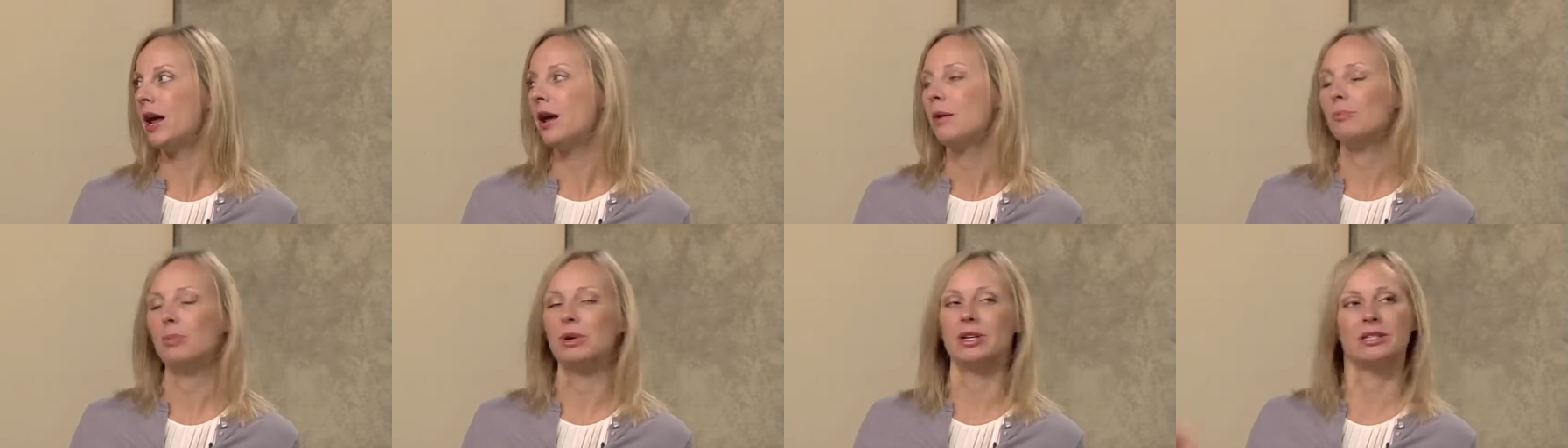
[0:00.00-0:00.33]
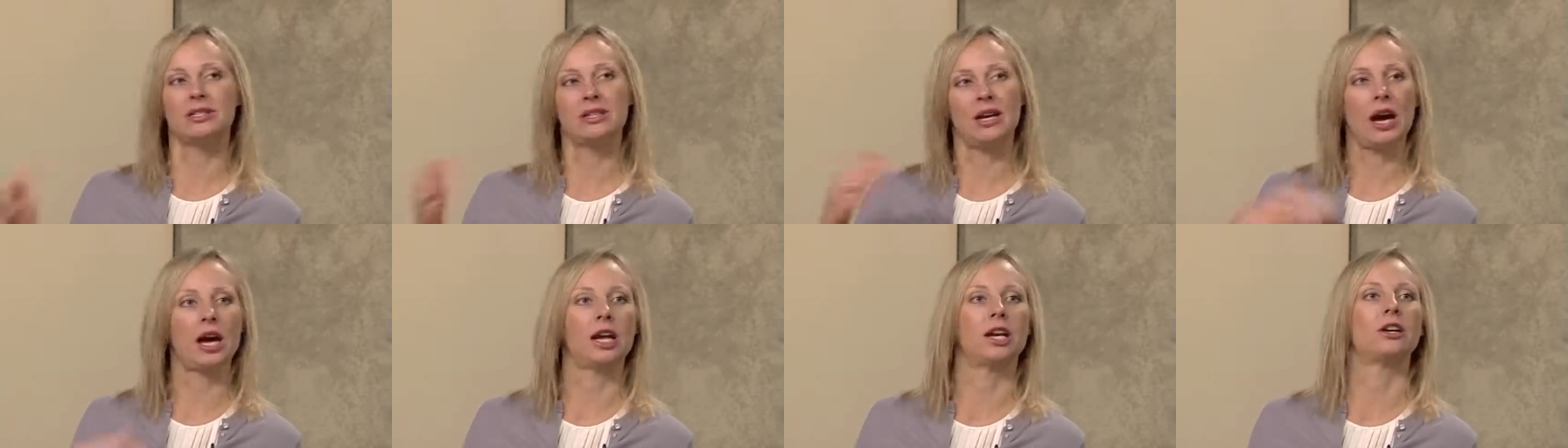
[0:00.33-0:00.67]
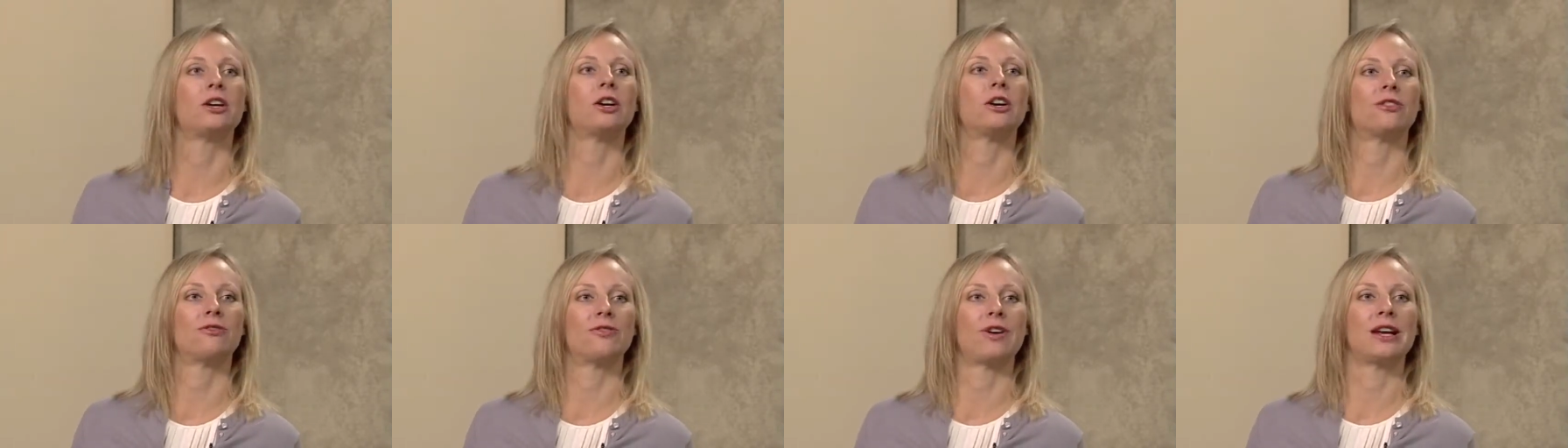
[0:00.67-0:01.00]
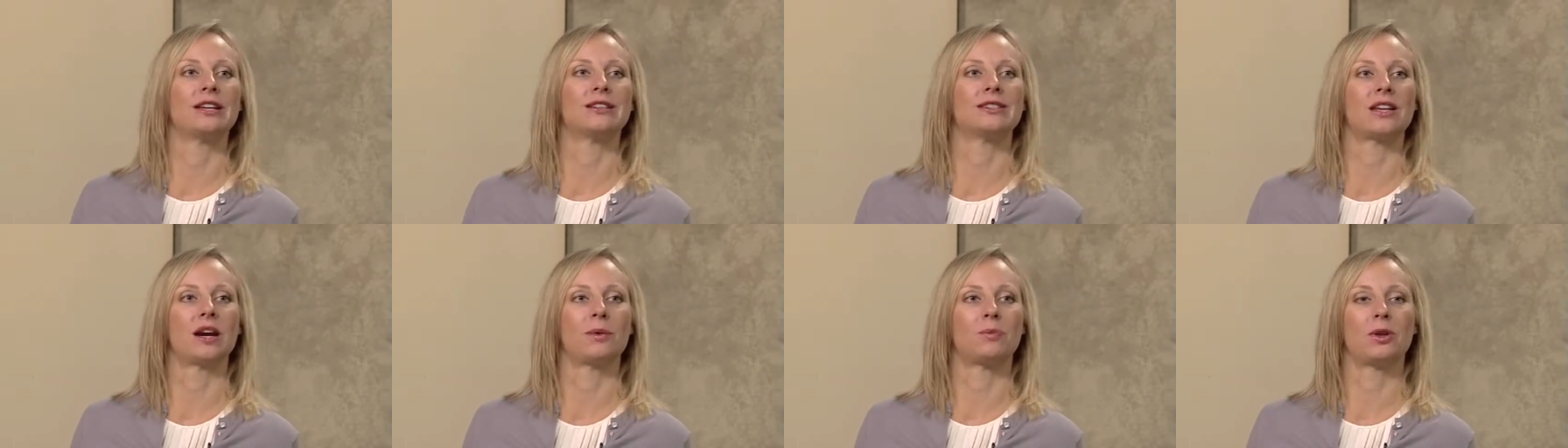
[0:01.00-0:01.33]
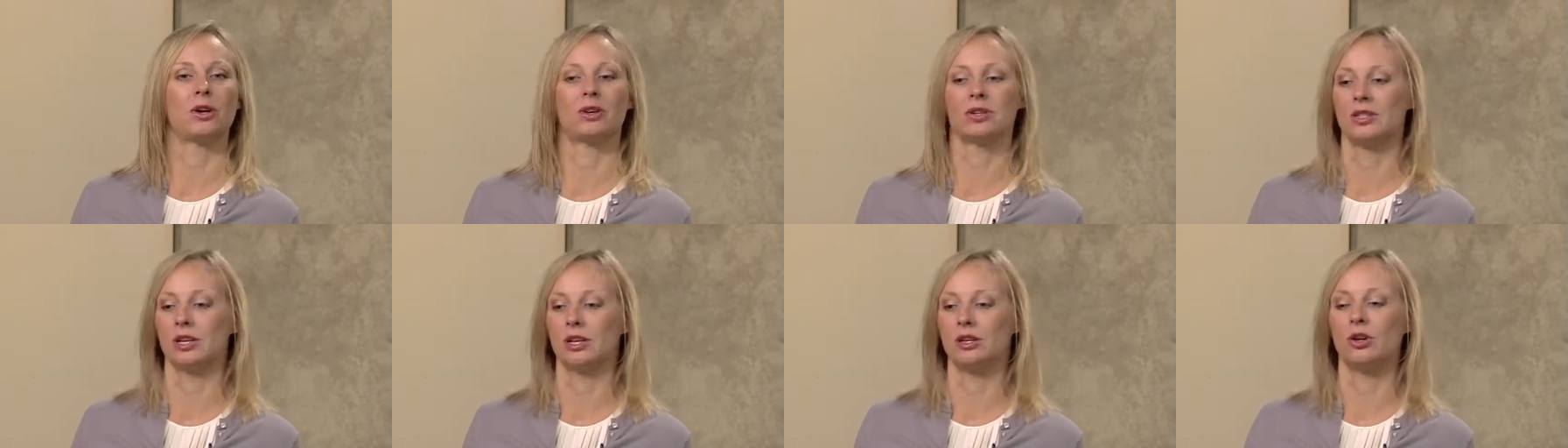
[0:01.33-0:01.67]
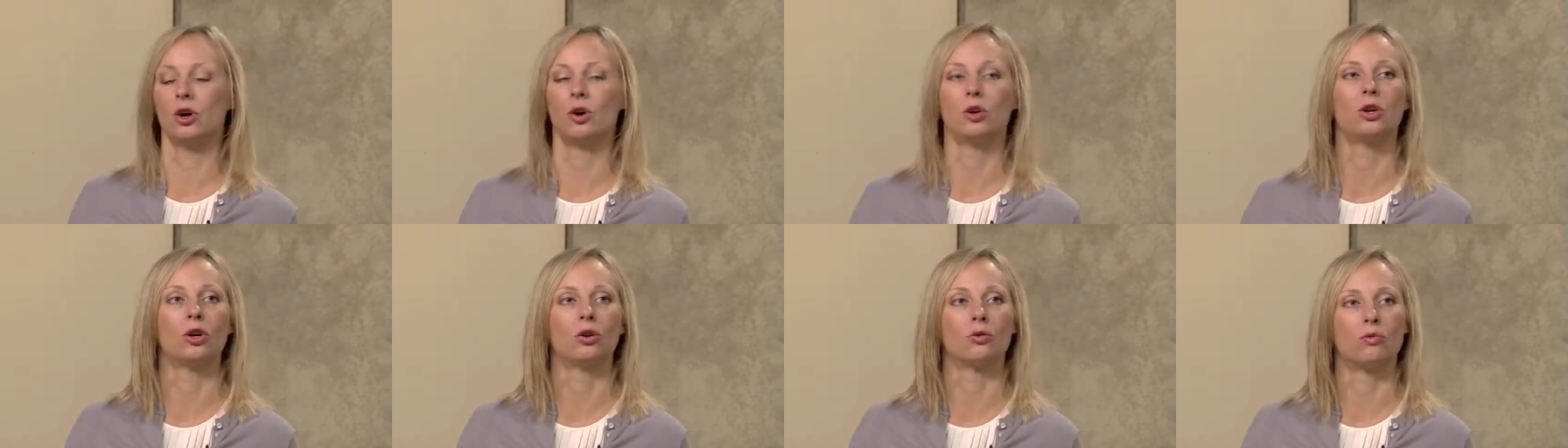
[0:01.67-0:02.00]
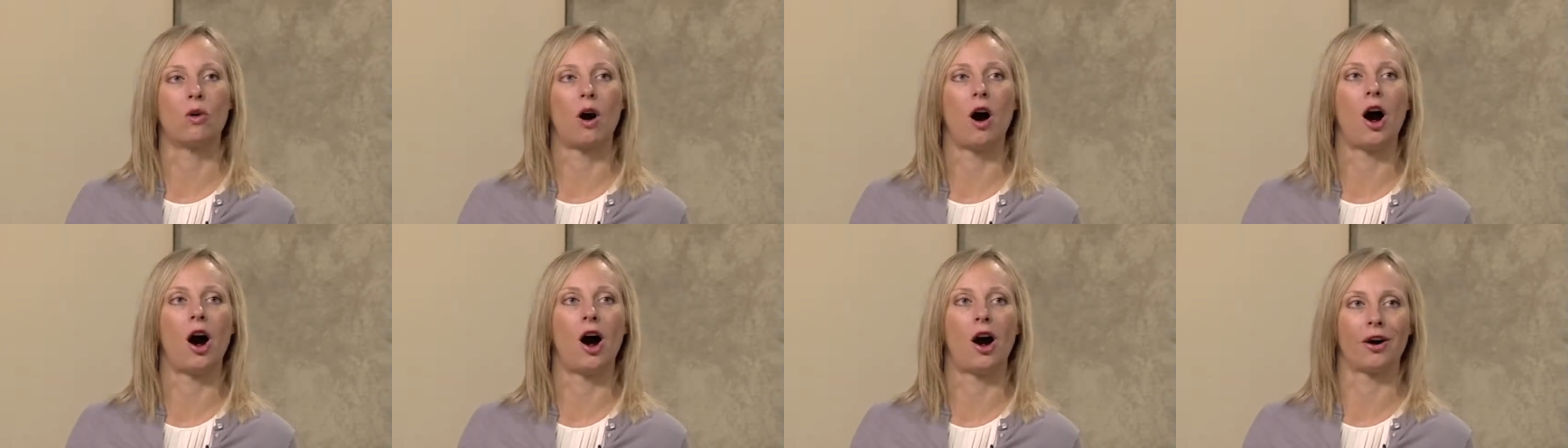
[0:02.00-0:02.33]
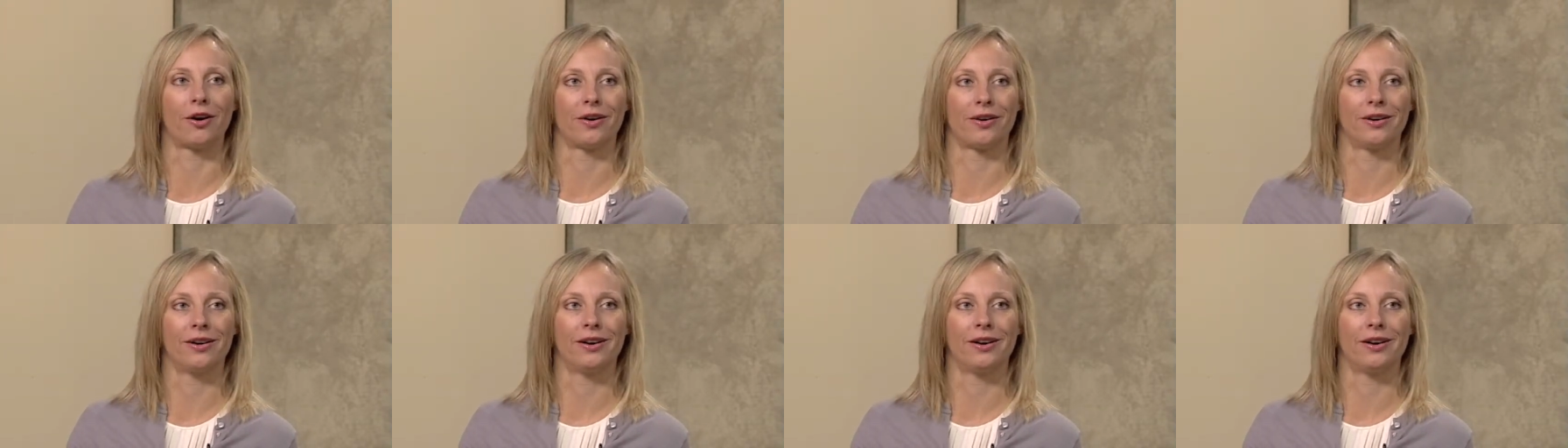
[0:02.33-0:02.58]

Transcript: but 10 of your fans get up there and say, No, you're wrong?